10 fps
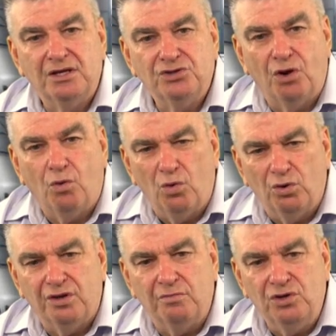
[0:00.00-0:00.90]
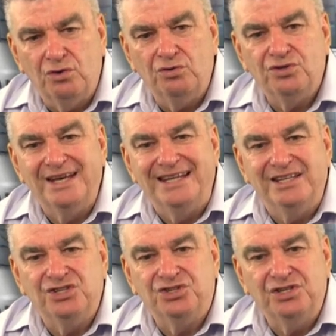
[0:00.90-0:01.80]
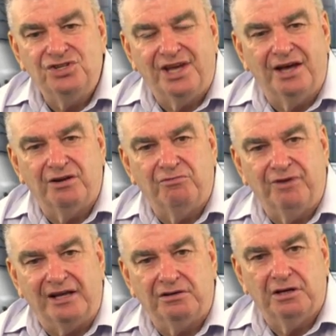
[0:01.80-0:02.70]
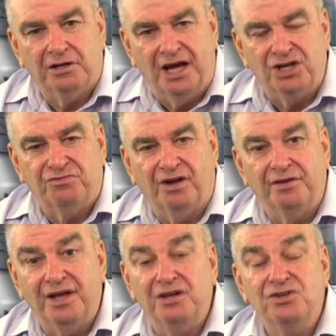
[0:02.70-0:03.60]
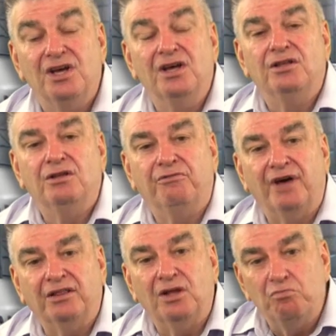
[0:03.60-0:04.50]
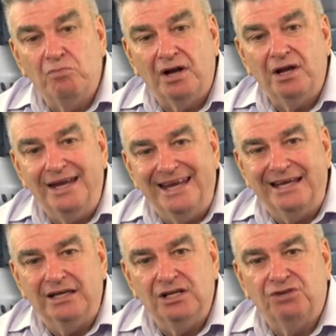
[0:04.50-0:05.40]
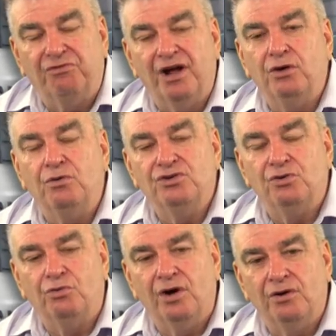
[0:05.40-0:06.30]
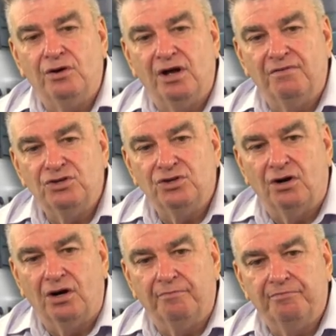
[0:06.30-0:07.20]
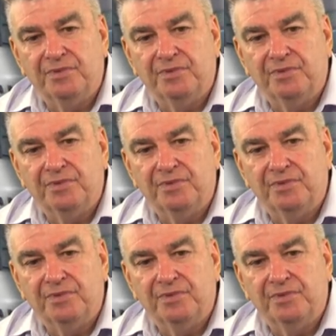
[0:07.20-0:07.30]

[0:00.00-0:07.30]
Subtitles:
So all of them use this discounted cash flow. That is, the fact that money, its value is eroded over time.